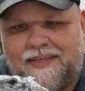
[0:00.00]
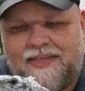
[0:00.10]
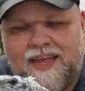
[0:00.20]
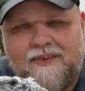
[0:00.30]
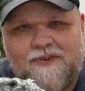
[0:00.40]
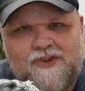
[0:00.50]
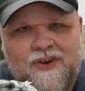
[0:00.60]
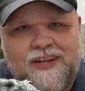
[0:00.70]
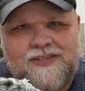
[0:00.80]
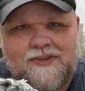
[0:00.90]
yeah, thank you for
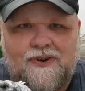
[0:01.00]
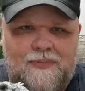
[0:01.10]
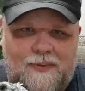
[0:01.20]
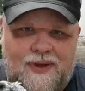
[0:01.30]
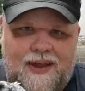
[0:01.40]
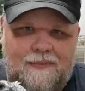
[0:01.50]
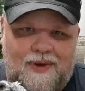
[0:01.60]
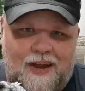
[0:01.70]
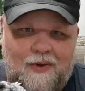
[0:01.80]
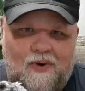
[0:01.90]
joining us to learn about my
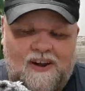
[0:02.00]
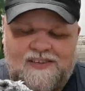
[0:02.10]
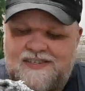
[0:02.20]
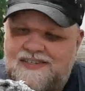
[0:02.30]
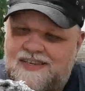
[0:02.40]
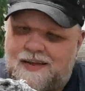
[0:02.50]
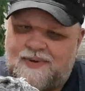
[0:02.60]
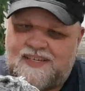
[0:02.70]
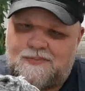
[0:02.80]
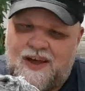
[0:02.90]
iguanas,
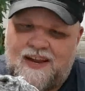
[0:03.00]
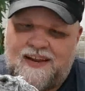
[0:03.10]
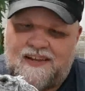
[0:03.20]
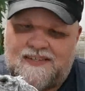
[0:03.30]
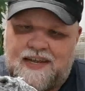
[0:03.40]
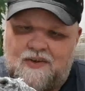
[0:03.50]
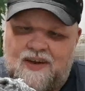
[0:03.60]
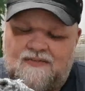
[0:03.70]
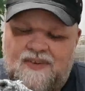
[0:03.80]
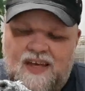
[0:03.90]
my spiny tails. I
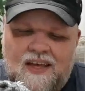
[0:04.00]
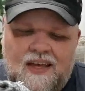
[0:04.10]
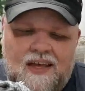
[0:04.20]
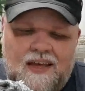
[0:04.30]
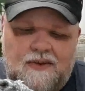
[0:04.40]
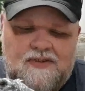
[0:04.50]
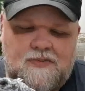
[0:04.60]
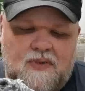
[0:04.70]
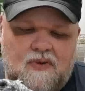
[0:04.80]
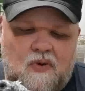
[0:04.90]
do have, you know,
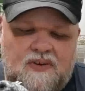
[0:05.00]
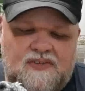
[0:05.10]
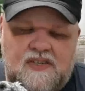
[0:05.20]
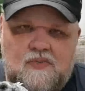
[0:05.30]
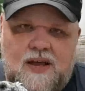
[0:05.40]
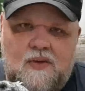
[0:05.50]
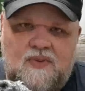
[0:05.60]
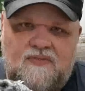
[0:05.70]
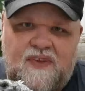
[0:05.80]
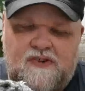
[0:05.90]
some other iguanas as well,
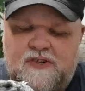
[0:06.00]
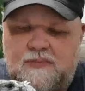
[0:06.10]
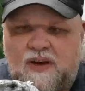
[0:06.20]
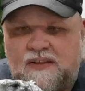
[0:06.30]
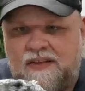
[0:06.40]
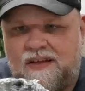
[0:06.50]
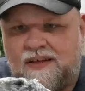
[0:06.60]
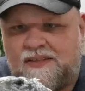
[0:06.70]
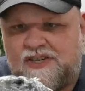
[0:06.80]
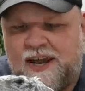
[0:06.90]
and we featured them on
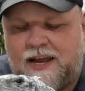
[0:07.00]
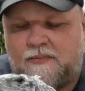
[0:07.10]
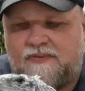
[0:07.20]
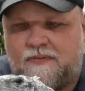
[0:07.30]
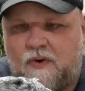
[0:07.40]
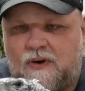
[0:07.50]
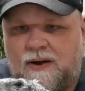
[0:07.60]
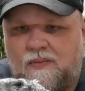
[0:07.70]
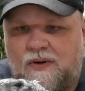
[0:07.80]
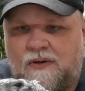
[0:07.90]
the channel
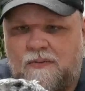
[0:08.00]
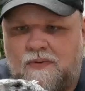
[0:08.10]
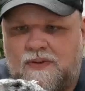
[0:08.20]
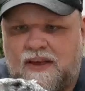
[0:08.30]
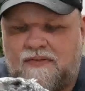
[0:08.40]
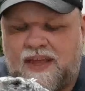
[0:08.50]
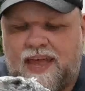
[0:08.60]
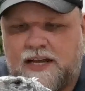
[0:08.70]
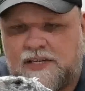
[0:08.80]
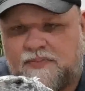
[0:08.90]
before, and we'll
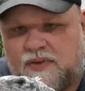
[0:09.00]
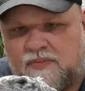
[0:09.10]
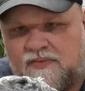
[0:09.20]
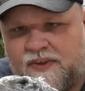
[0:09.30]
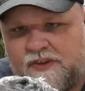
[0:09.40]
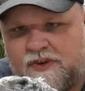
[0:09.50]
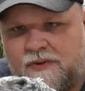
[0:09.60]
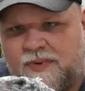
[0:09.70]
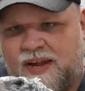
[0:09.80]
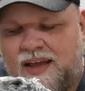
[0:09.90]
definitely catch up with them in the
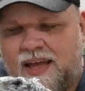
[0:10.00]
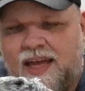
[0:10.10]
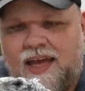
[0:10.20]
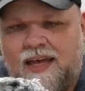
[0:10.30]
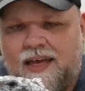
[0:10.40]
future. But